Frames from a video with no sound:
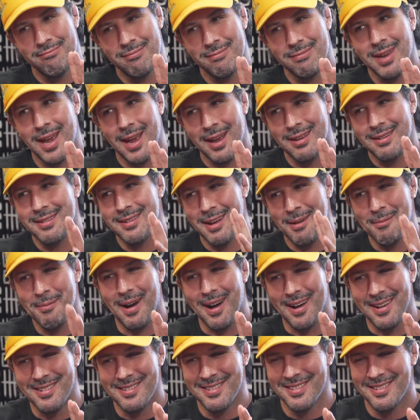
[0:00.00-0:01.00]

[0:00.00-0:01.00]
okay. Come on.